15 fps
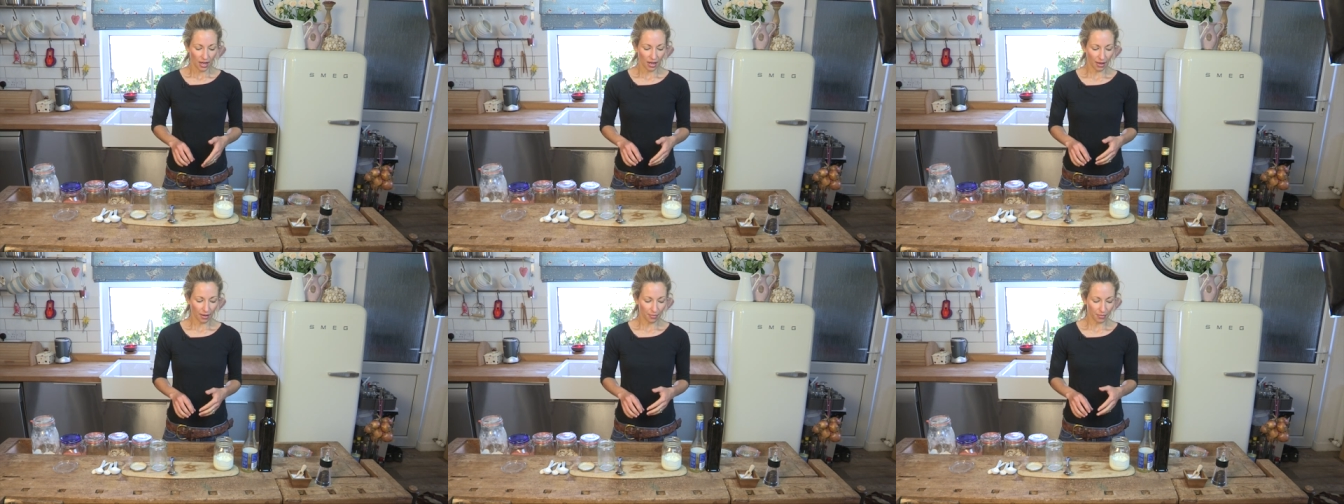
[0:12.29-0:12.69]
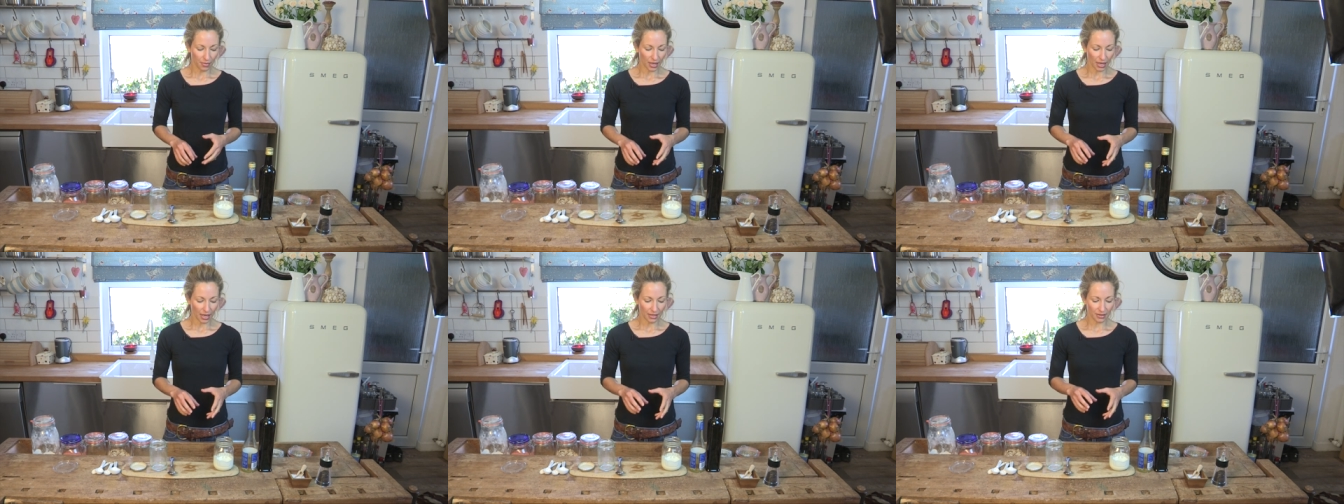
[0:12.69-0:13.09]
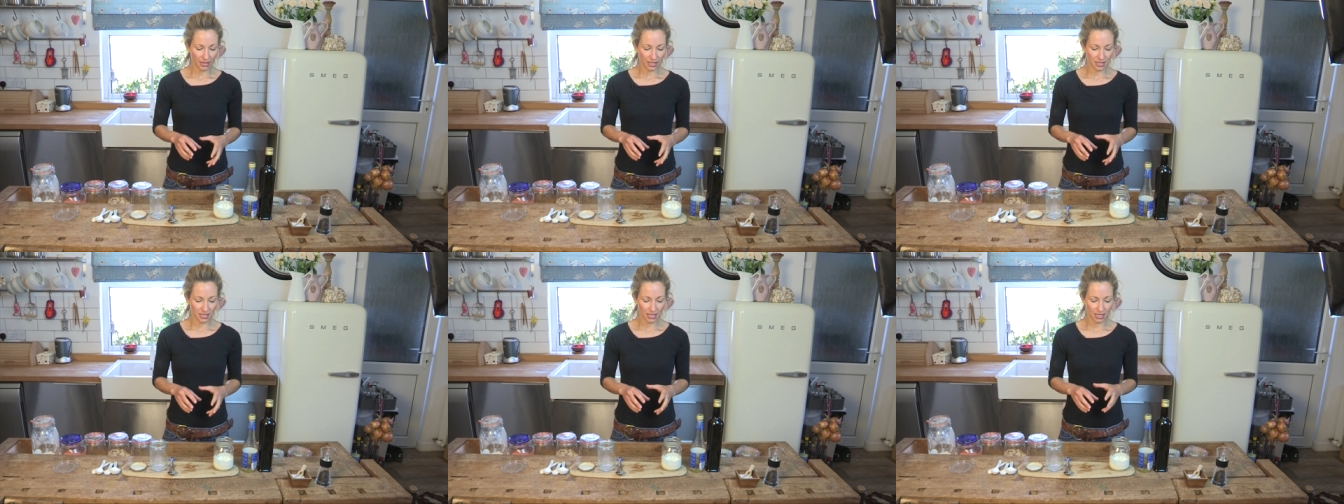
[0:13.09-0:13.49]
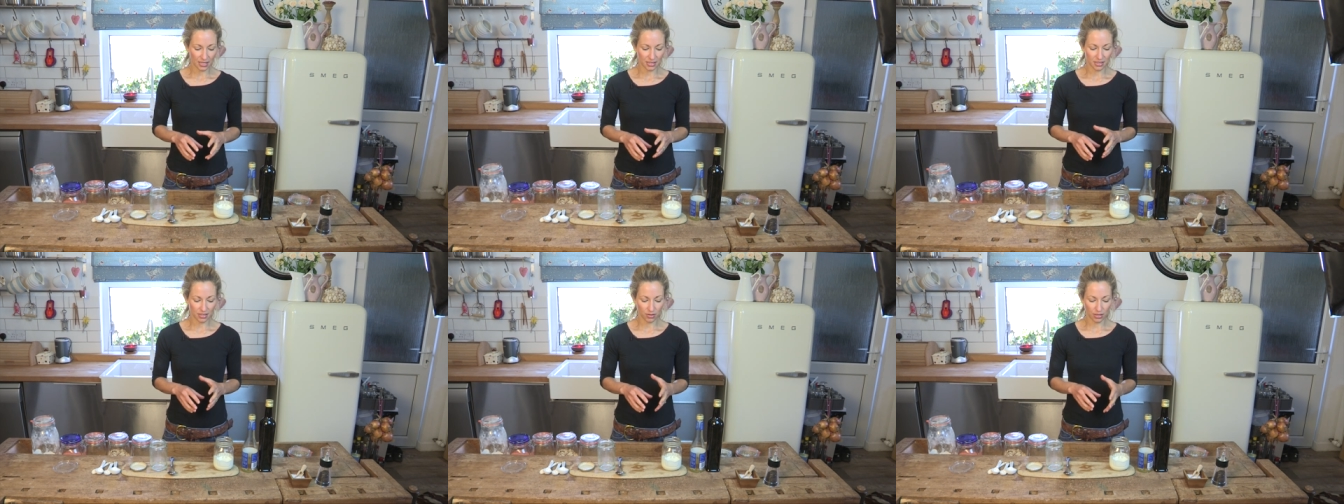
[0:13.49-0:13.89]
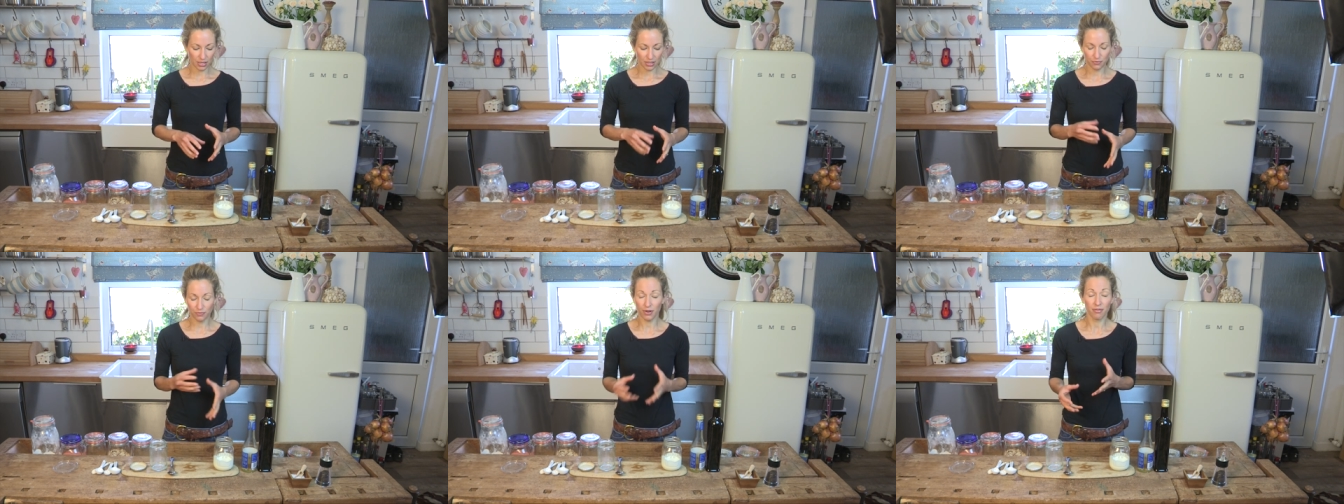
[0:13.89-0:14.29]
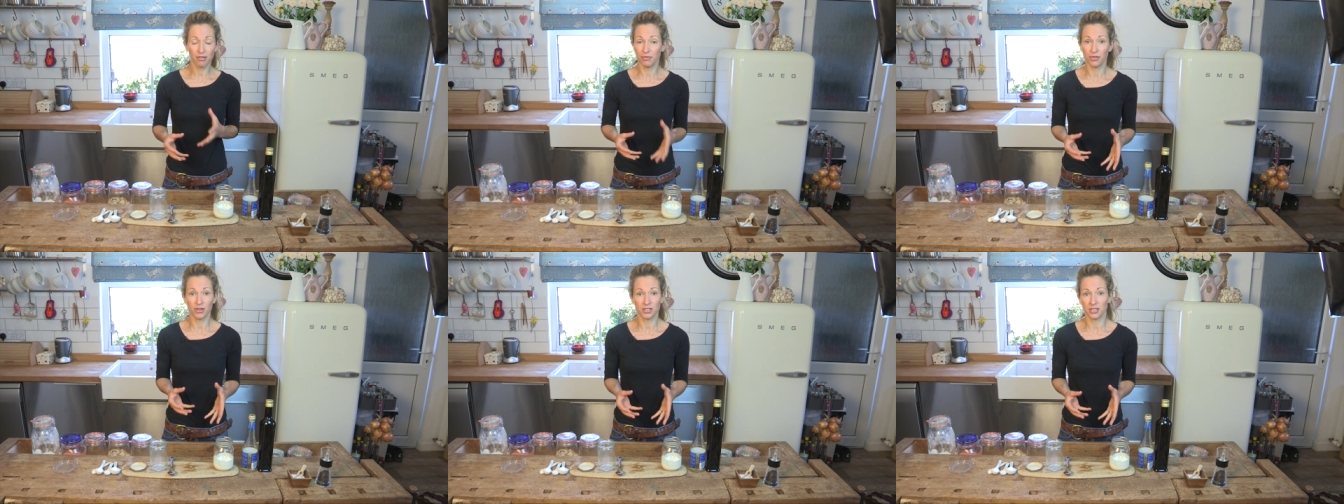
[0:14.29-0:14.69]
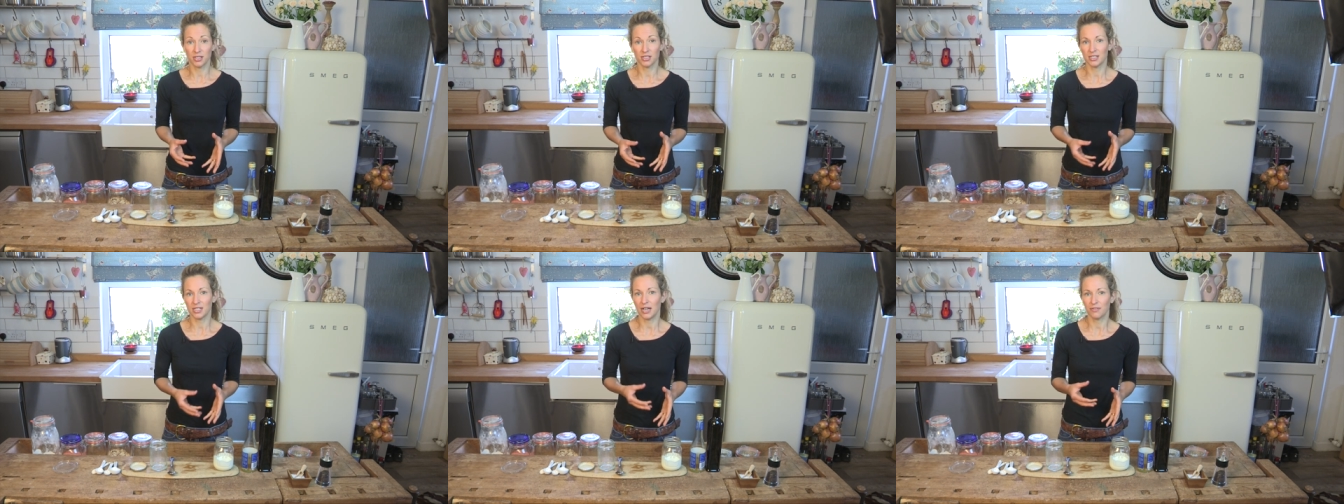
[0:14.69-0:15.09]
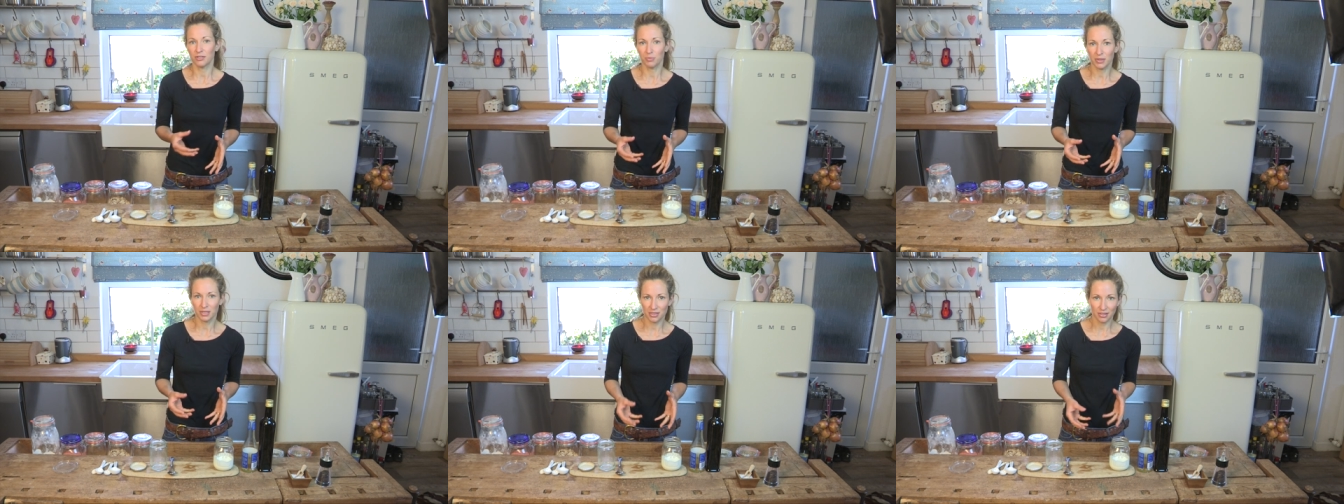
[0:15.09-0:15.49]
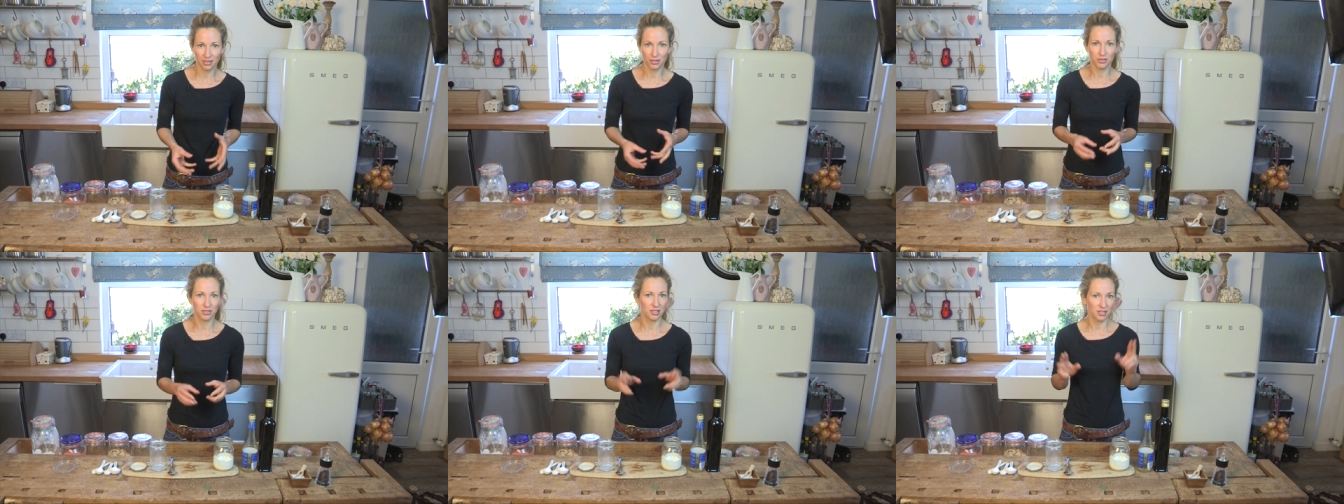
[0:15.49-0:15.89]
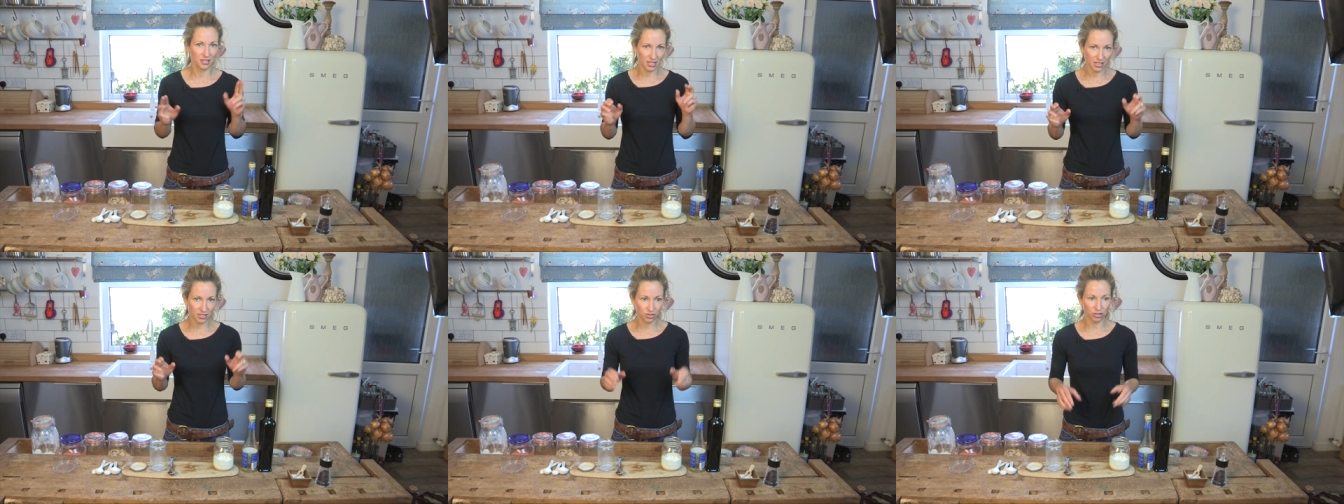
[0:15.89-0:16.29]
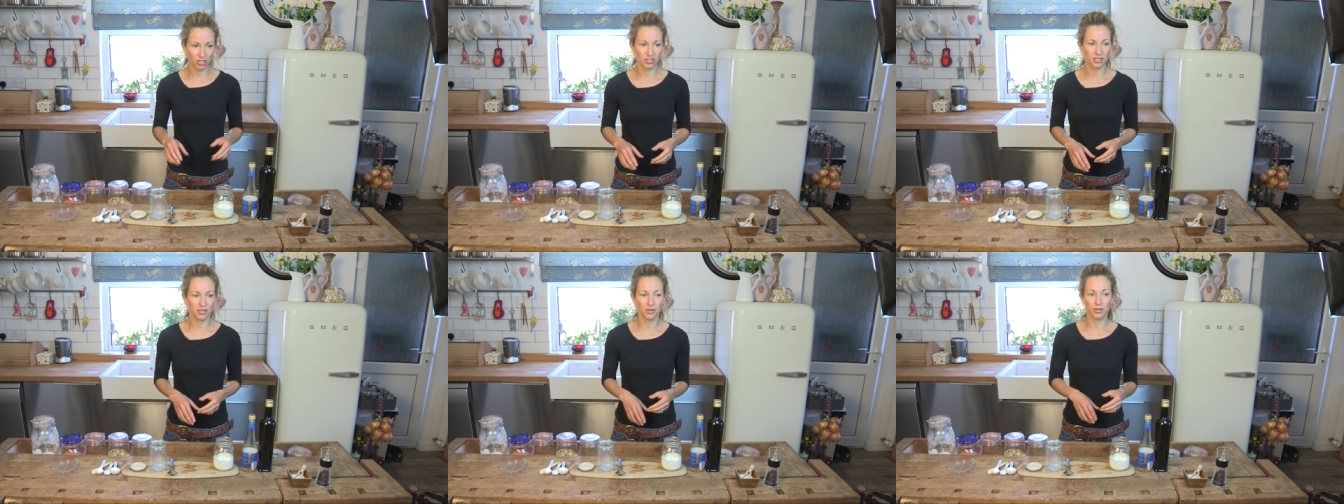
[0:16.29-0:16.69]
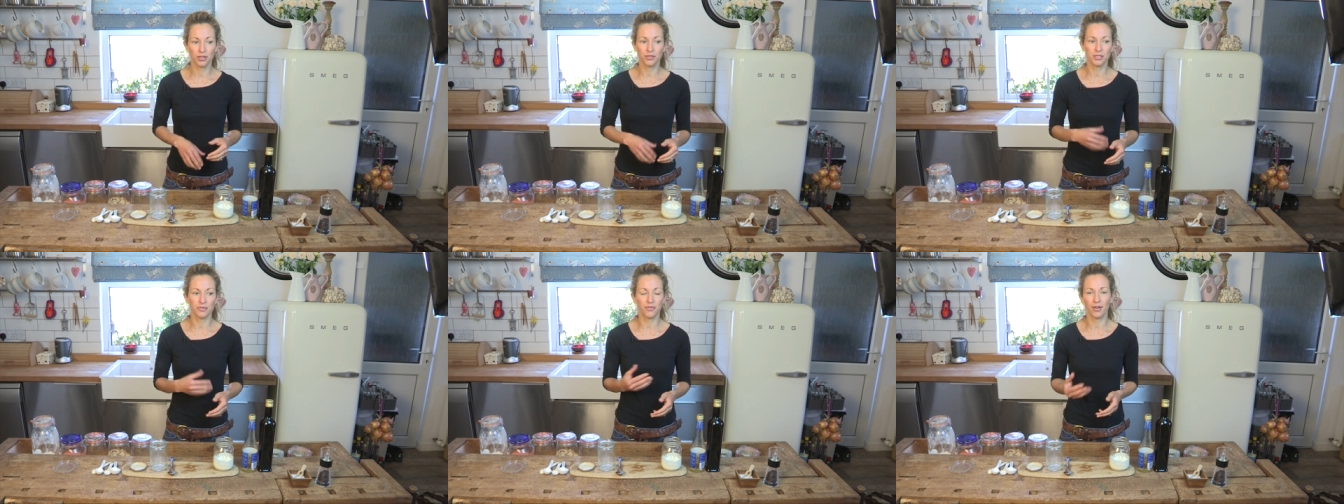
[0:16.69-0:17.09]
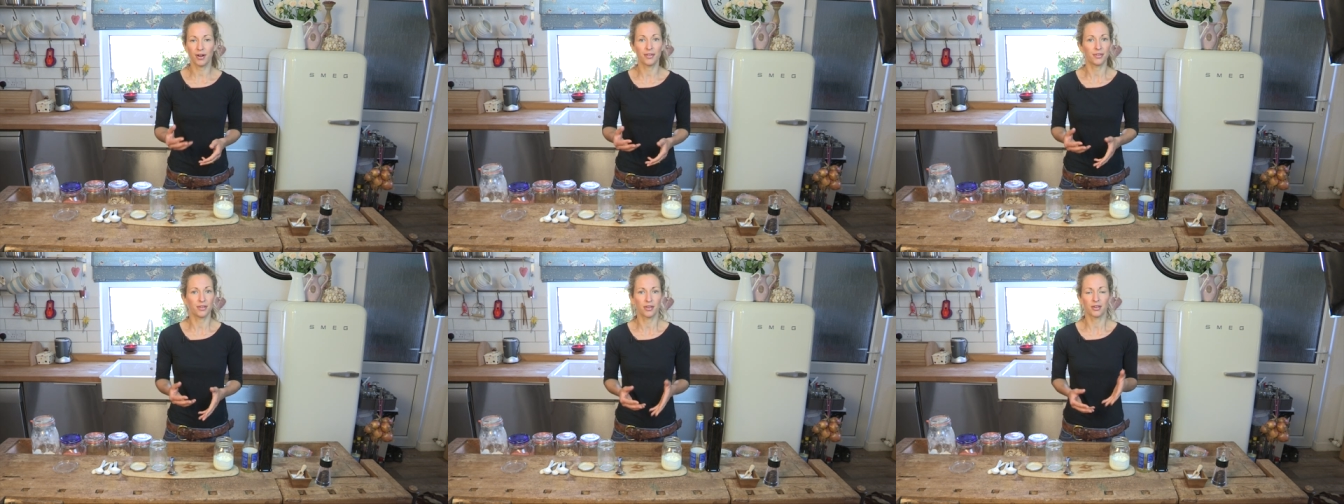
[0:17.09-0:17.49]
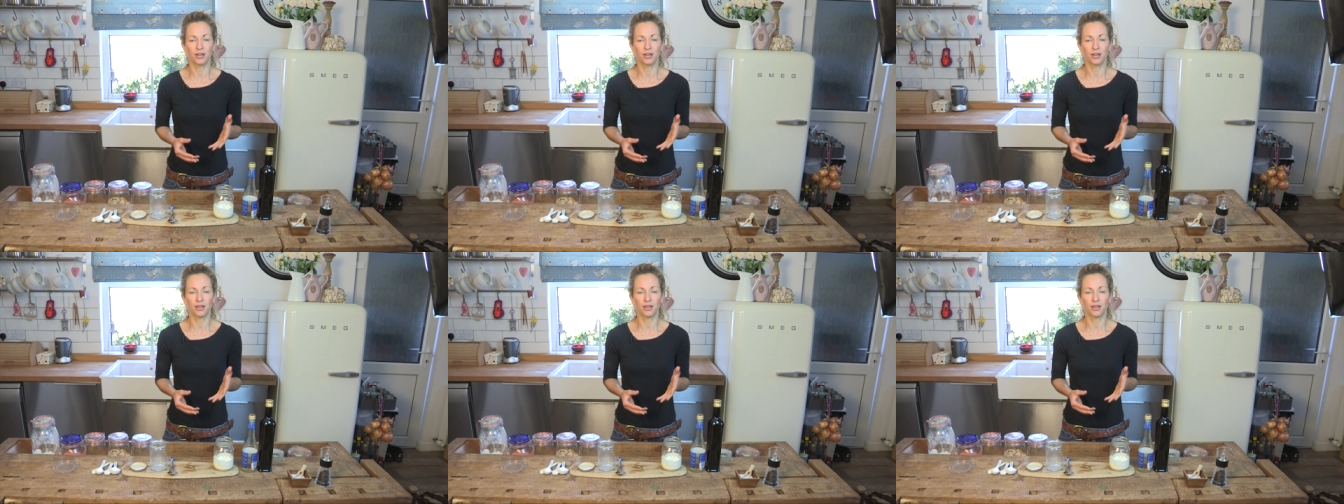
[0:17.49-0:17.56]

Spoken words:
And this is very versatile, it doesn't have to be used as a Caesar dressing, you could use it for anything.